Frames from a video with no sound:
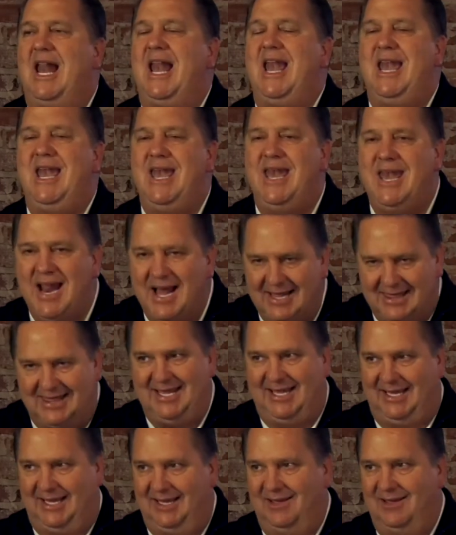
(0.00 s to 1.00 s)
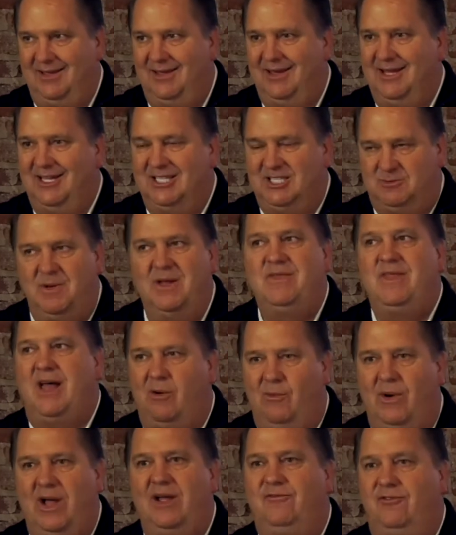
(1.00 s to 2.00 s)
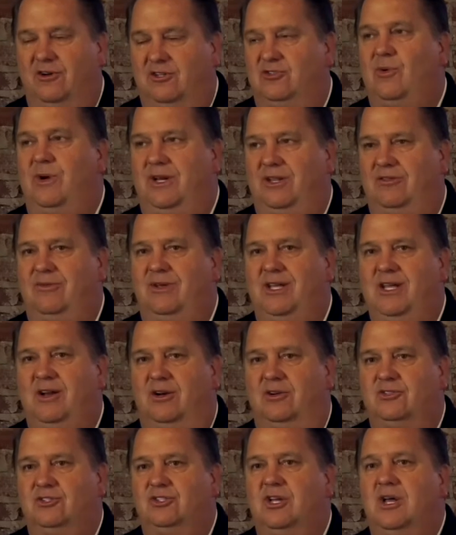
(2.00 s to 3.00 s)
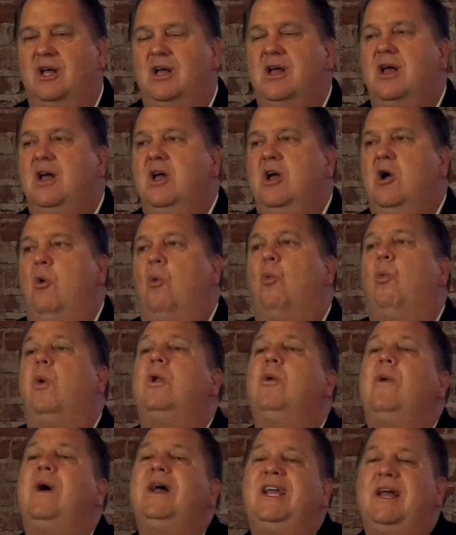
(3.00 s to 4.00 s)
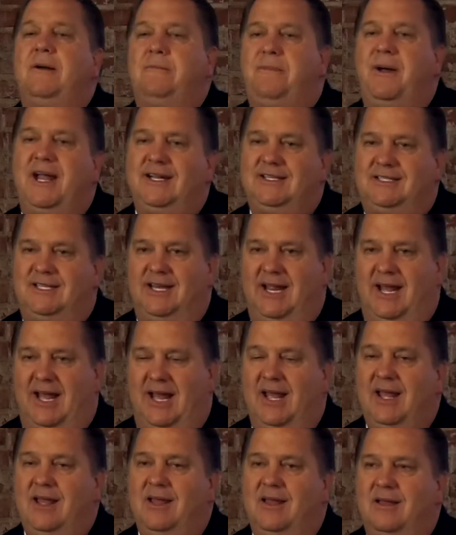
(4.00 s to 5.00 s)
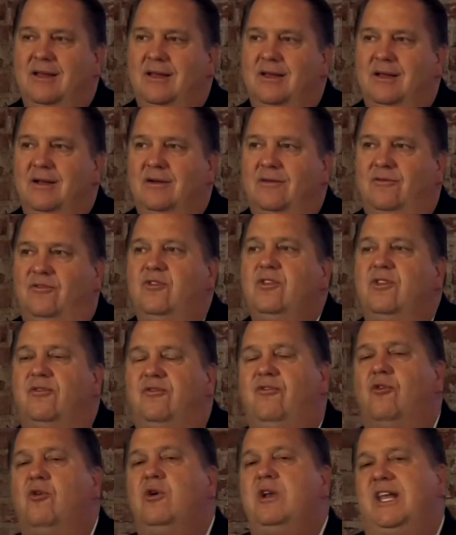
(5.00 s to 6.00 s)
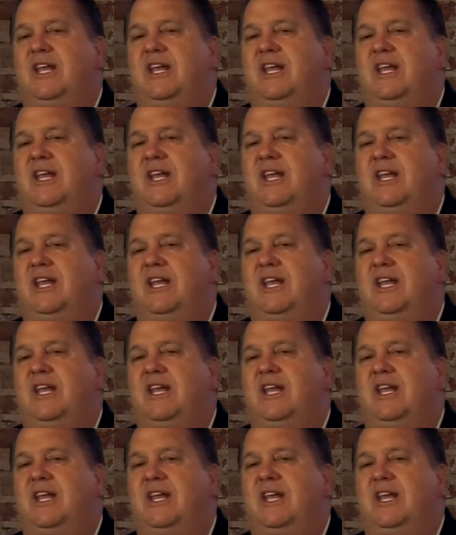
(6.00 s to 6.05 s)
Nothing. It's been that way for 23 years. What do I get paid today for the 40